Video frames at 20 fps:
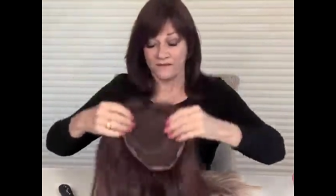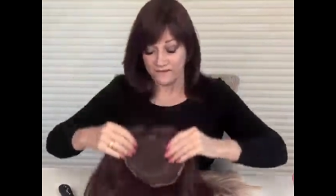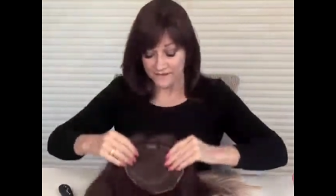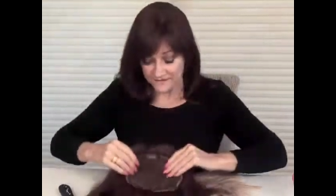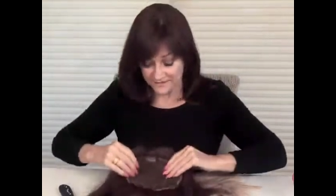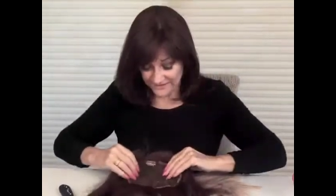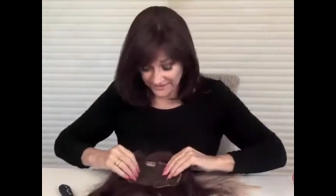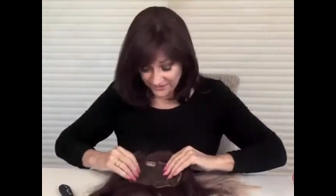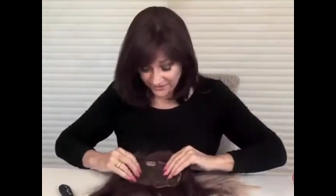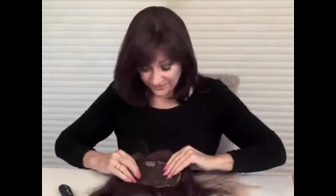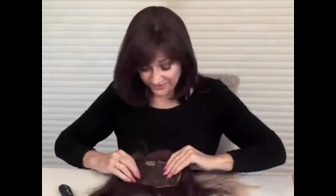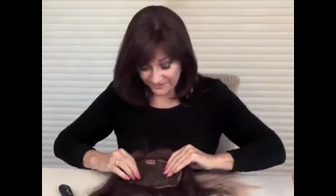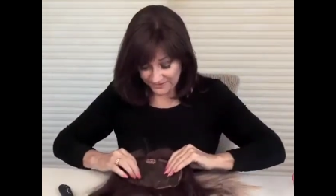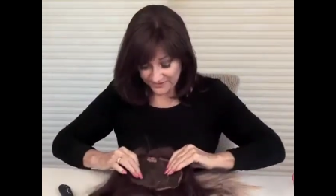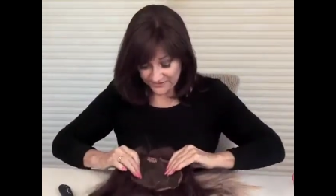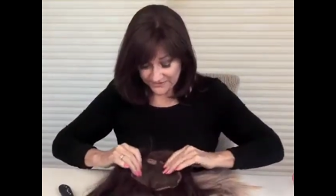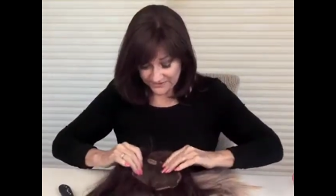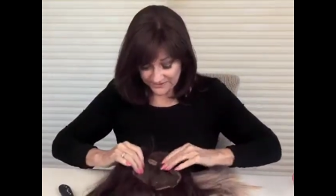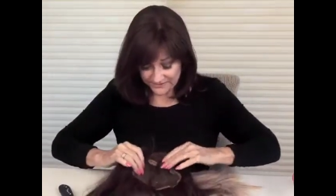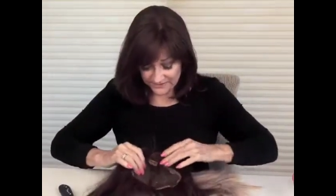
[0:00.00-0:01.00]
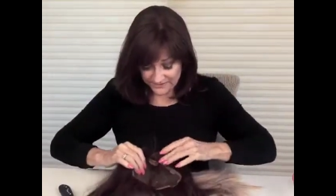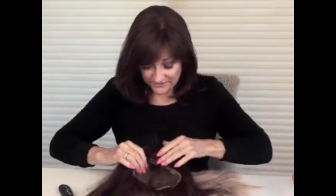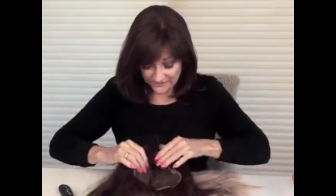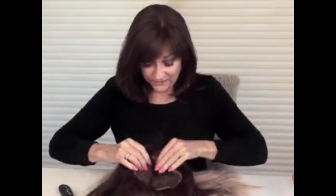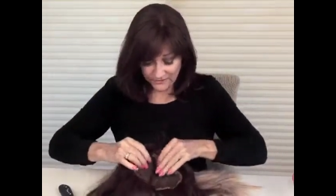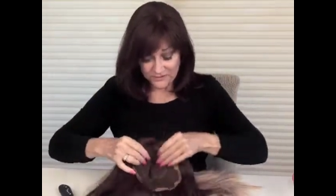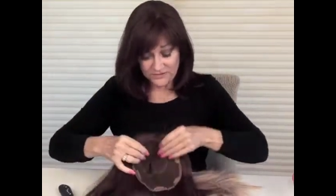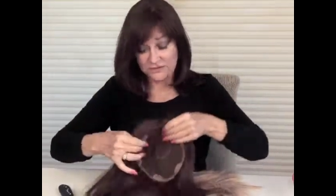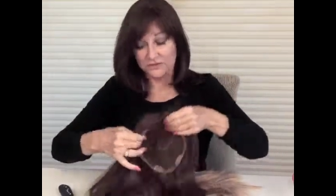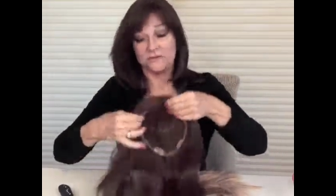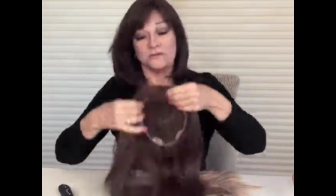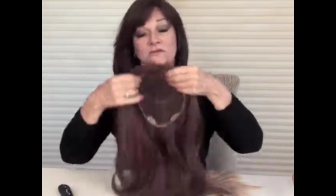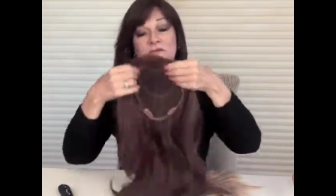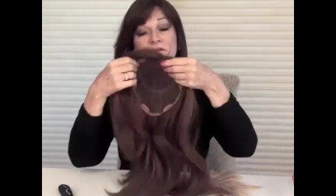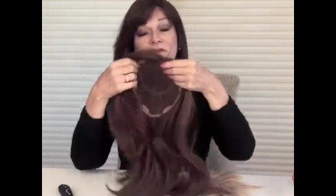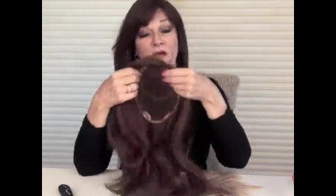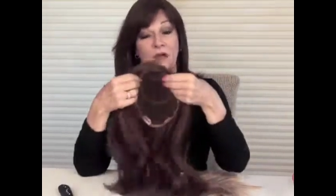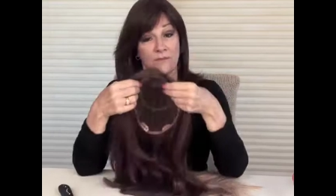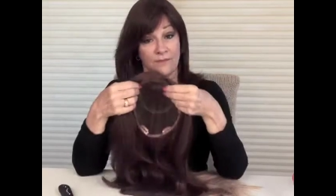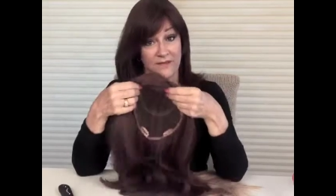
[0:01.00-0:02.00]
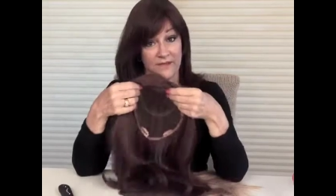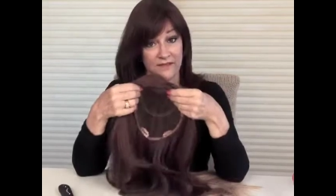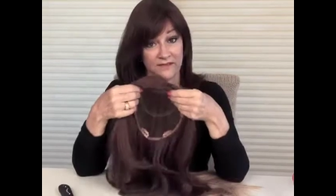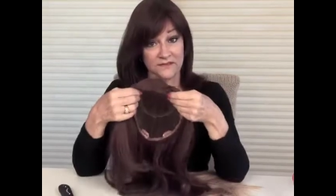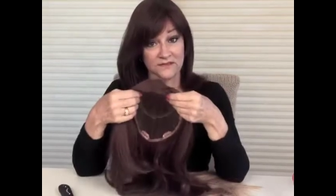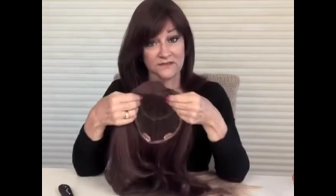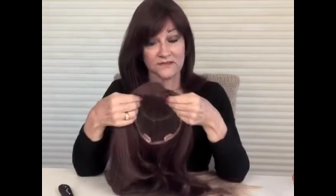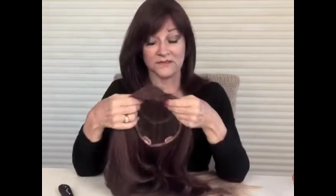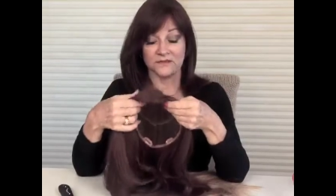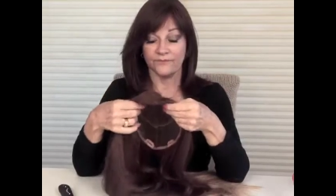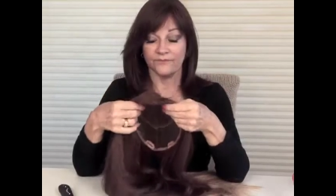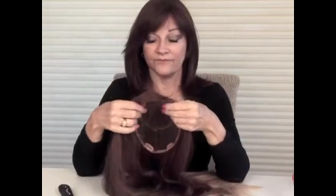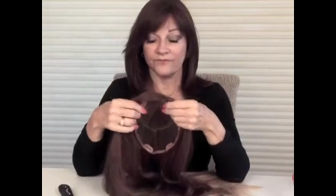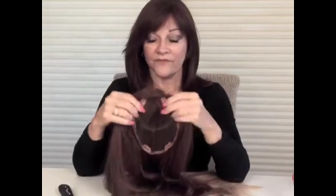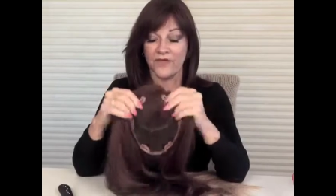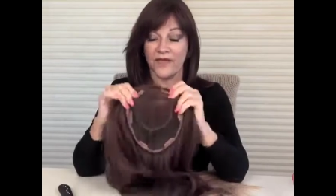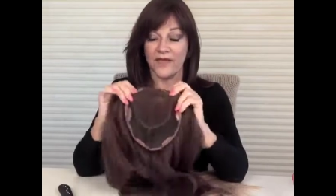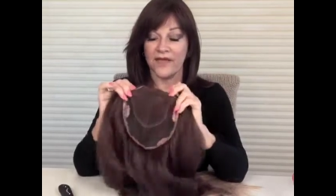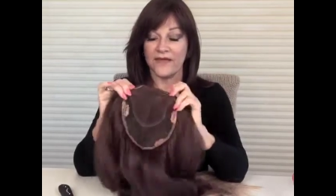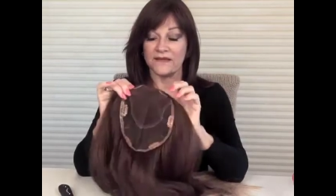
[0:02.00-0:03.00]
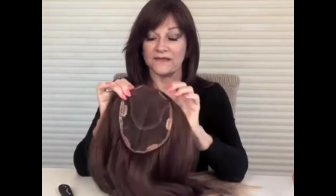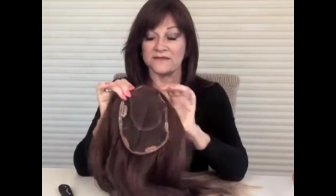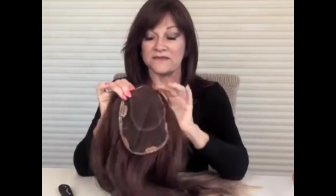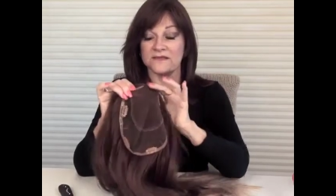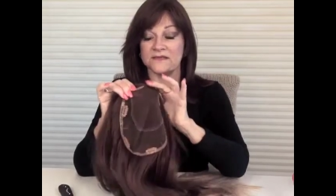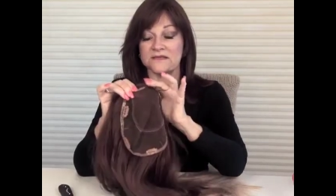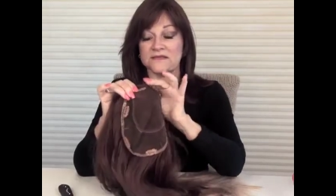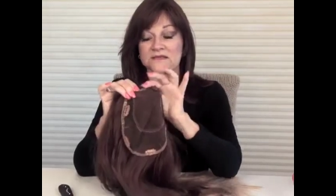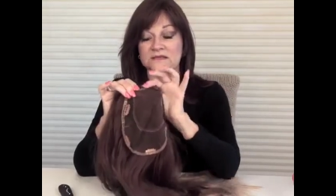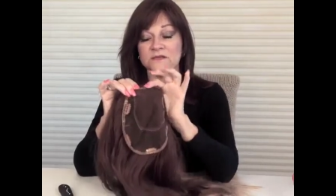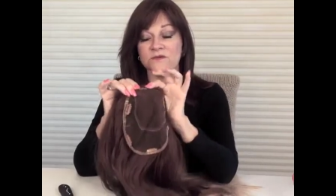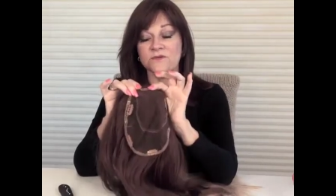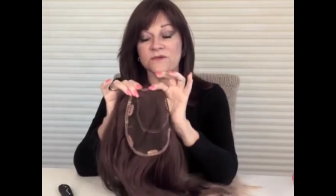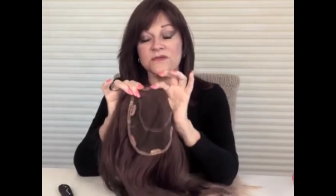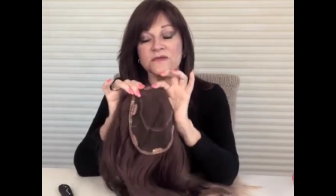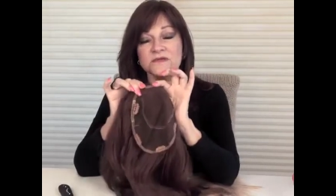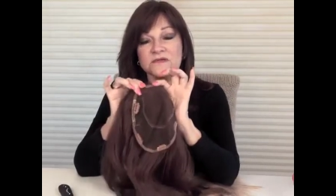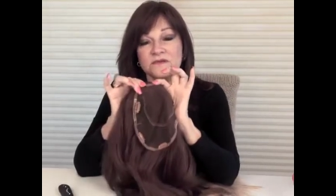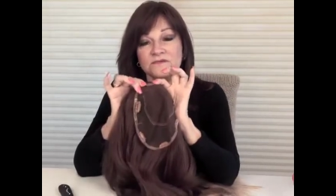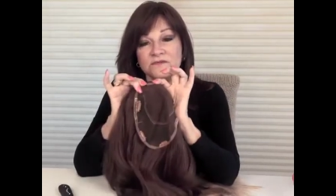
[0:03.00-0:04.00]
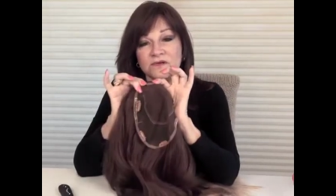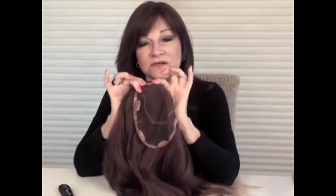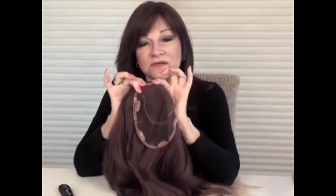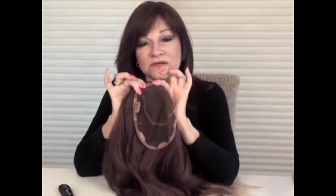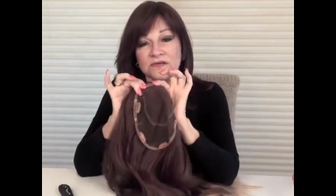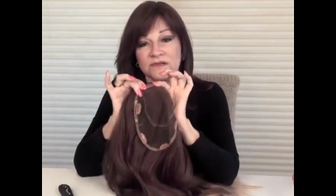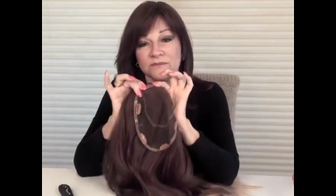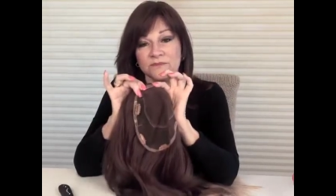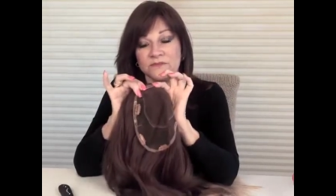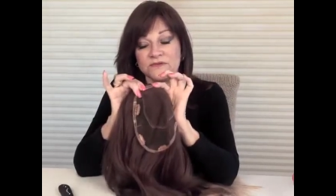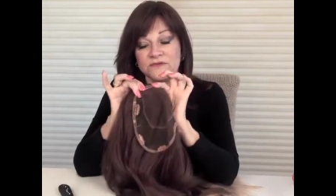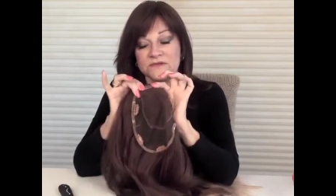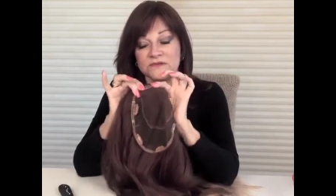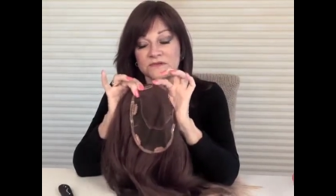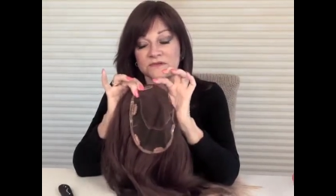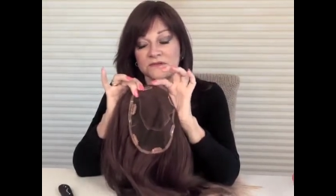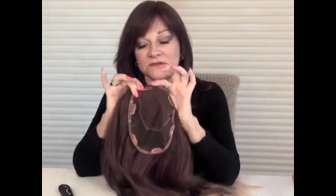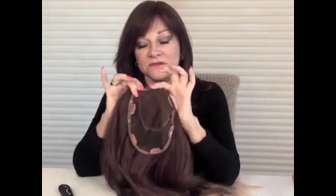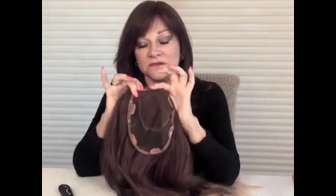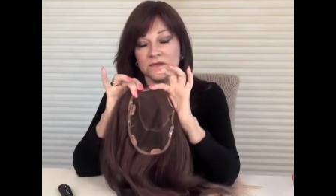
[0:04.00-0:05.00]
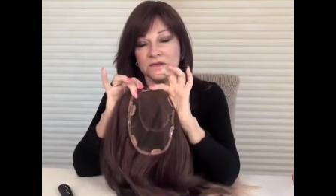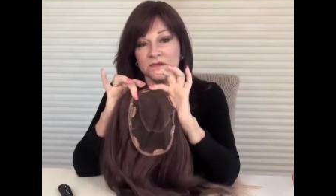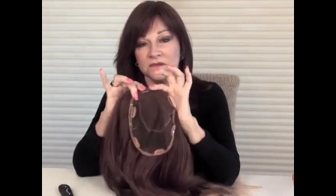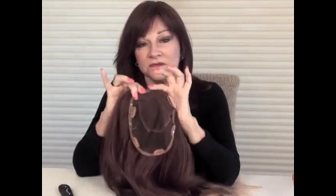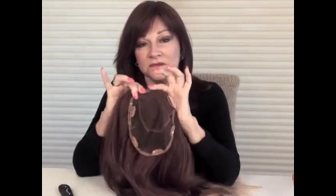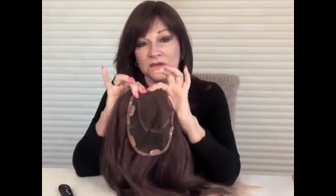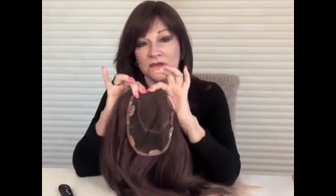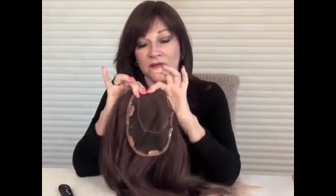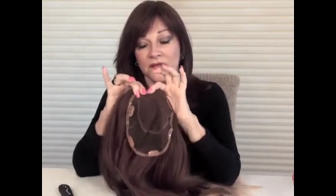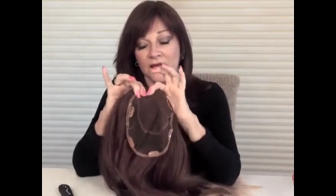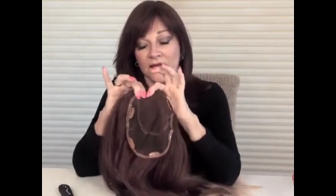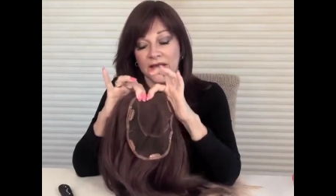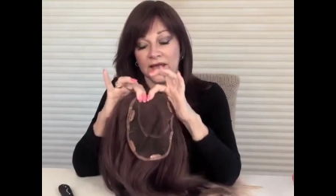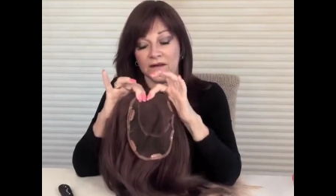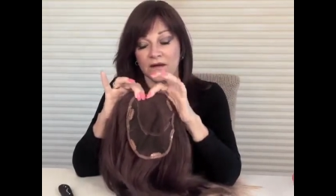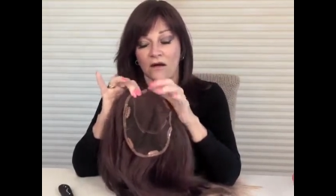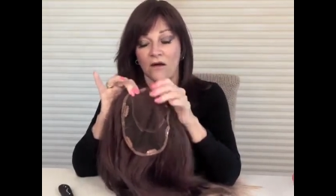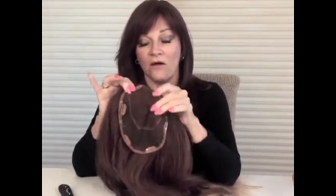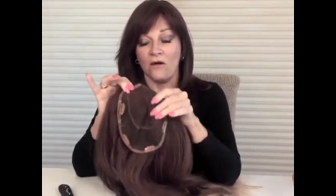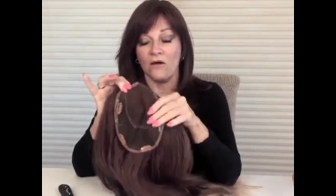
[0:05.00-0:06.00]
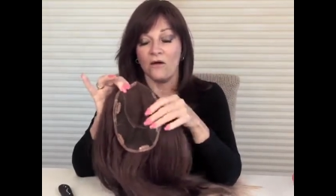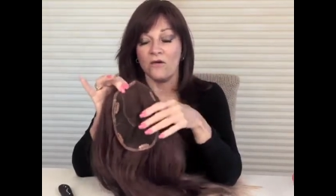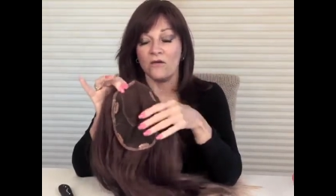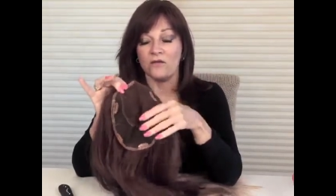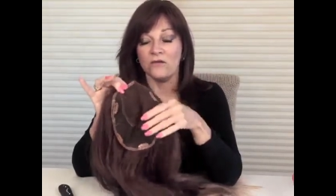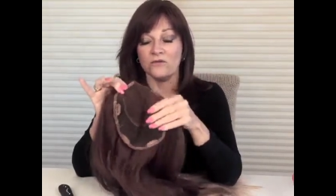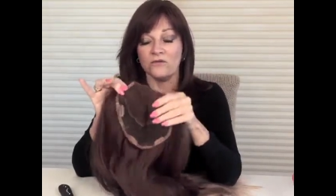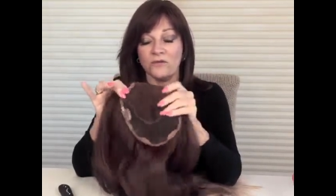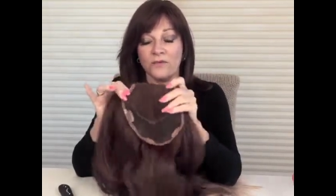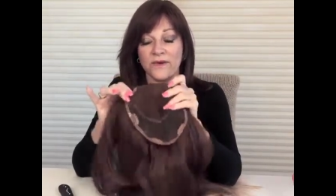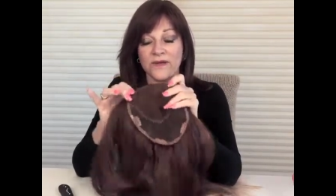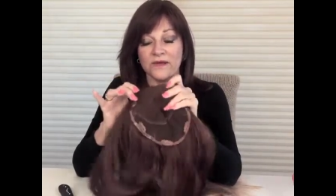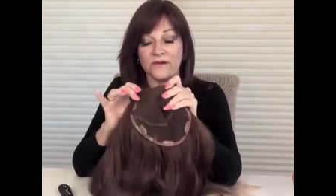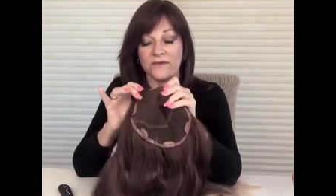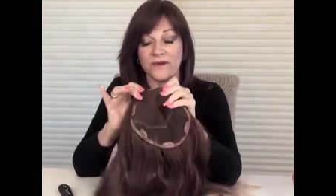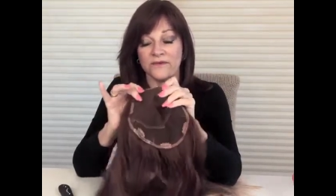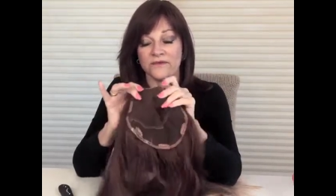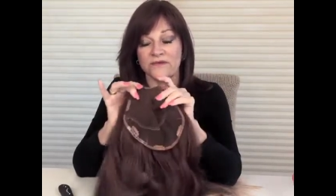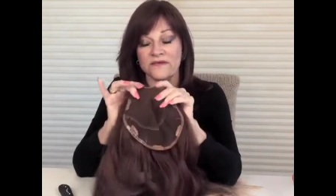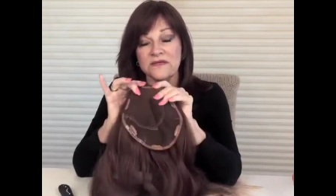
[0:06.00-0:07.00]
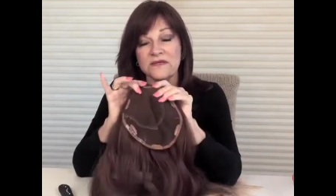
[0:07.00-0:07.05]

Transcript: This hairpiece, topette, has a series of clips and all the way around.